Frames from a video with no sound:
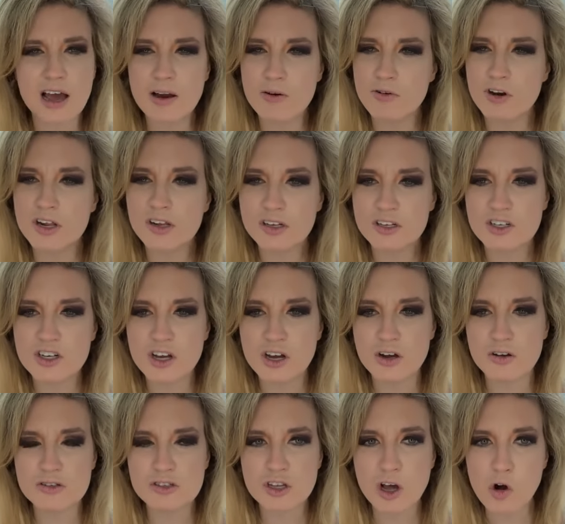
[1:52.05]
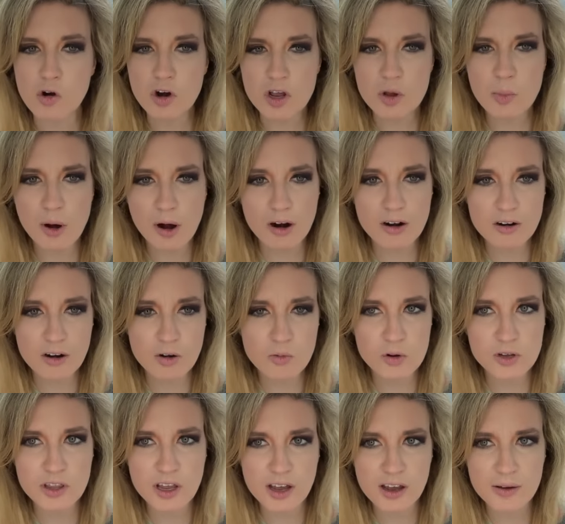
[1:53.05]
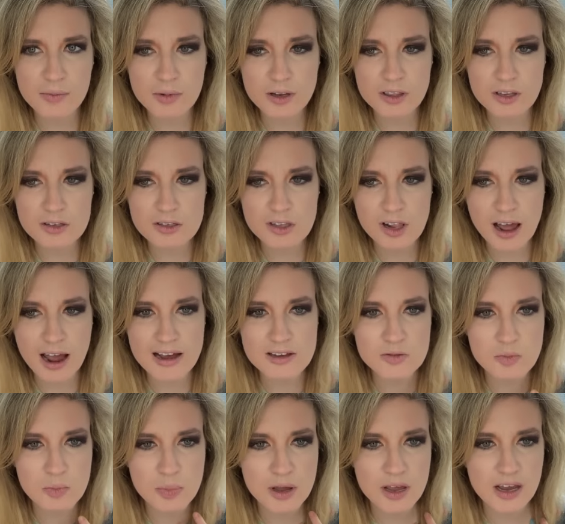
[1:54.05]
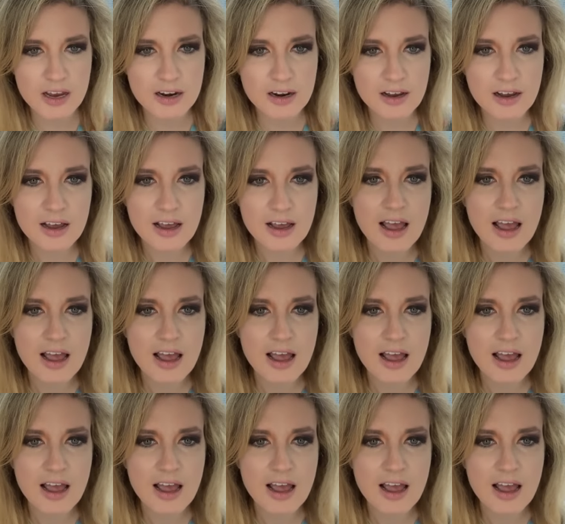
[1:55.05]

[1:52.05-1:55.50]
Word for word: I really do. Sony partnered with him at this last bid.